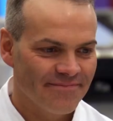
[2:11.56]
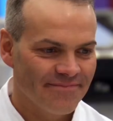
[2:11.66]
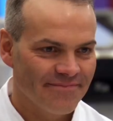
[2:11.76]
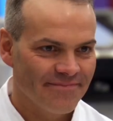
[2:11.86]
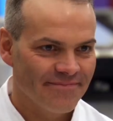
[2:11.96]

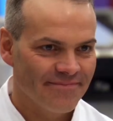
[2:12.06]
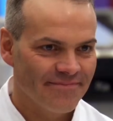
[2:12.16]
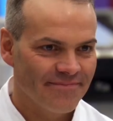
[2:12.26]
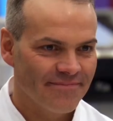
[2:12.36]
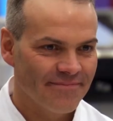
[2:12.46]

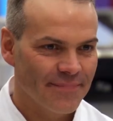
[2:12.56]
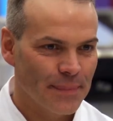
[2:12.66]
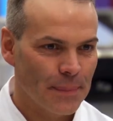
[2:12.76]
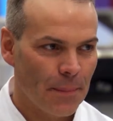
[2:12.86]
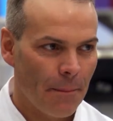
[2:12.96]

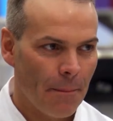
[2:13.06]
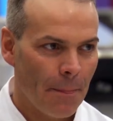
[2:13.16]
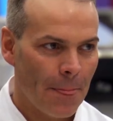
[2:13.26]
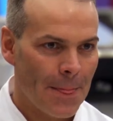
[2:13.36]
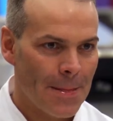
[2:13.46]

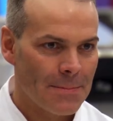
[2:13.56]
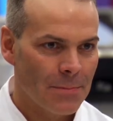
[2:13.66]
[no speech]